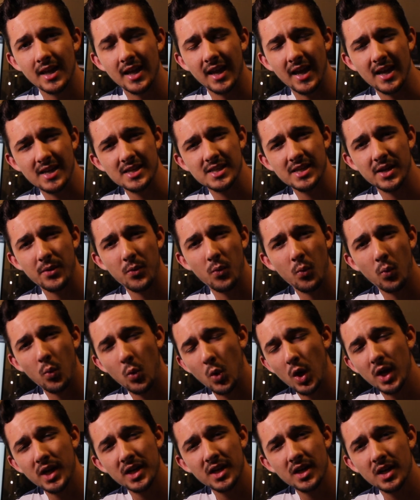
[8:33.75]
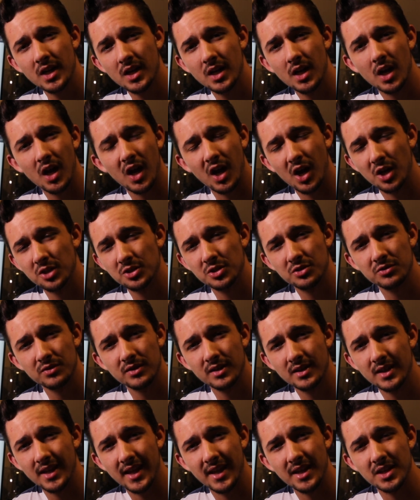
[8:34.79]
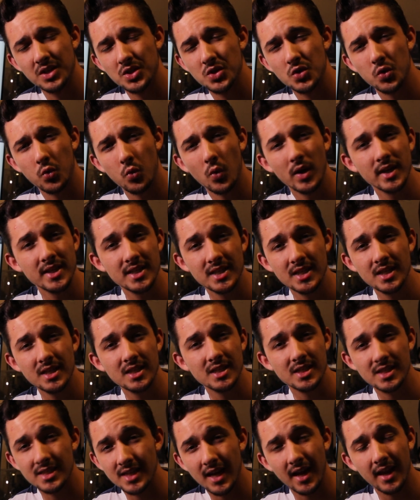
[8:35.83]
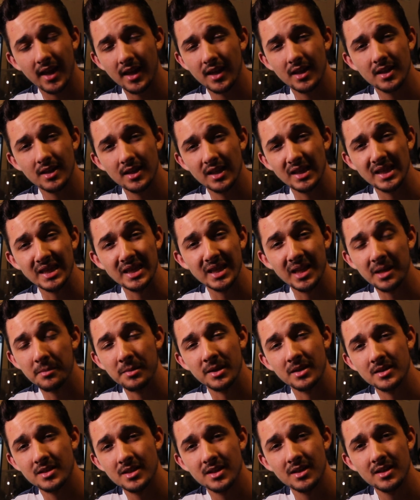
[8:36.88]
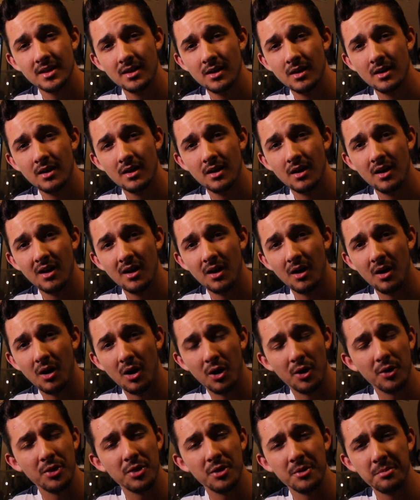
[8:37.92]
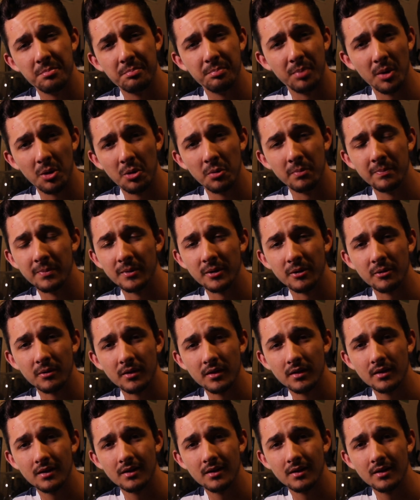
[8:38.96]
It has a 120 second limit on the bulb mode.